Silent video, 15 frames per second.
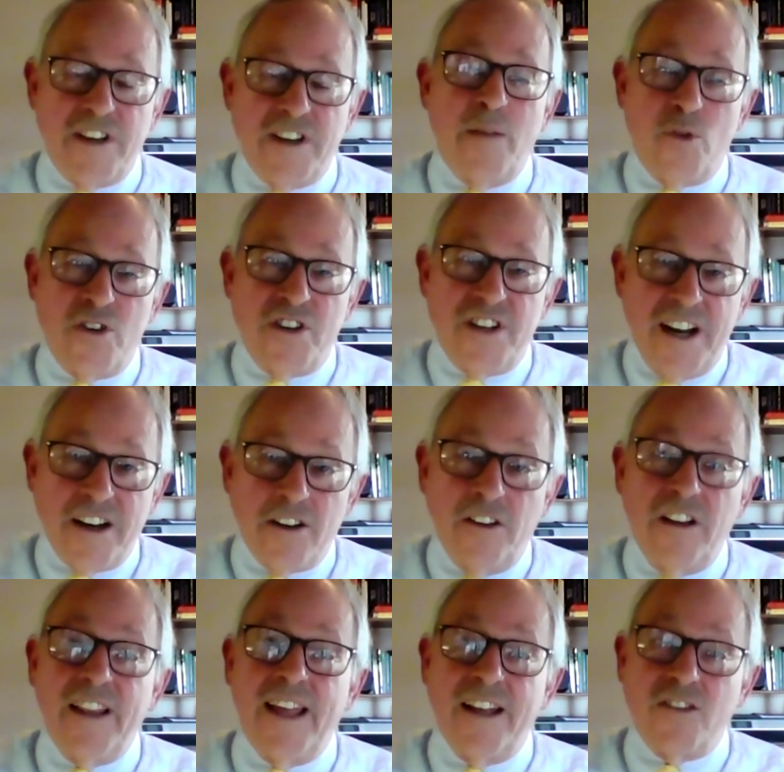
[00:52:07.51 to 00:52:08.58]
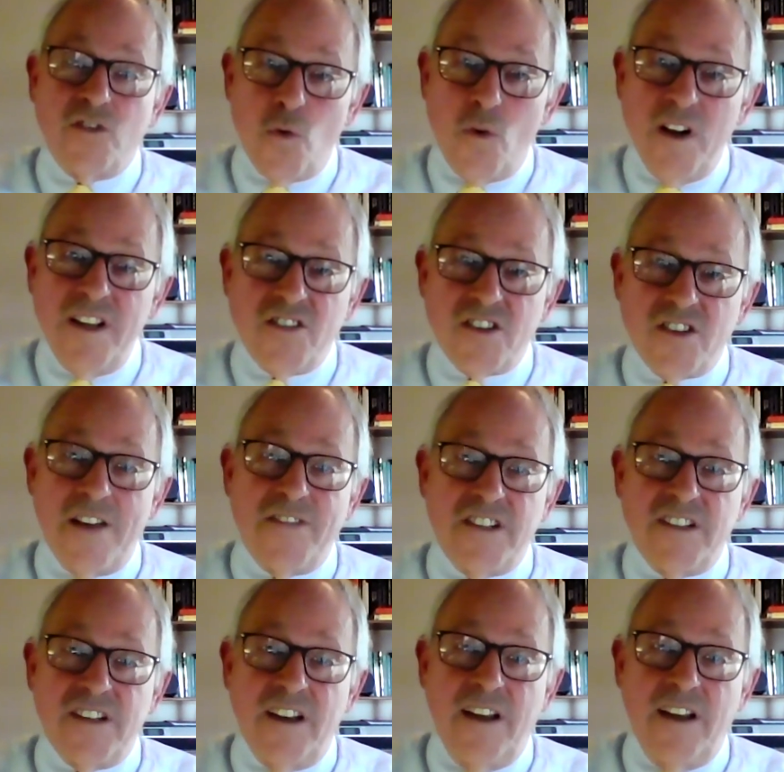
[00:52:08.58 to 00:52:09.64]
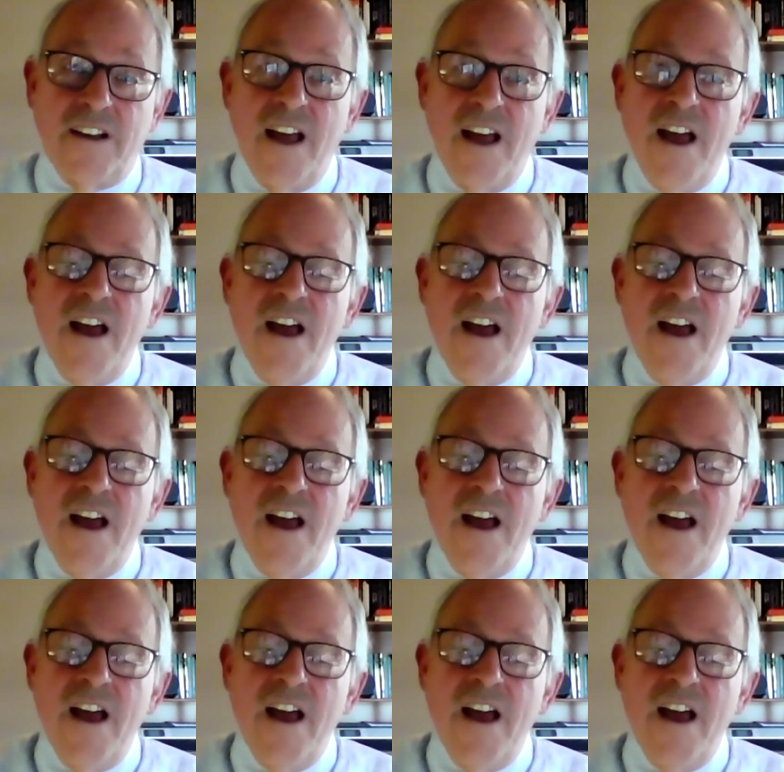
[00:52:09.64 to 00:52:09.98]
And particularly in 2017,